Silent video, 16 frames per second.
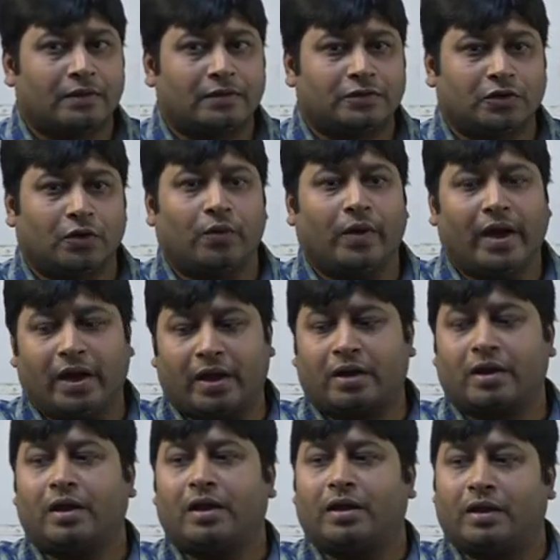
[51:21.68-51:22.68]
So
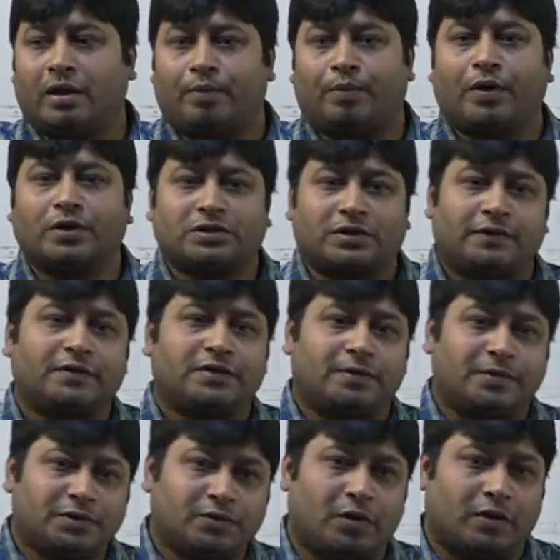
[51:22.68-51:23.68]
where the
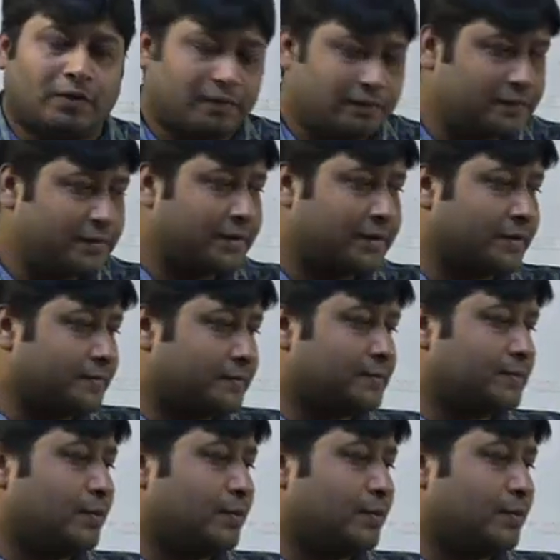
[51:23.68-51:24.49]
positivism is what? Okay.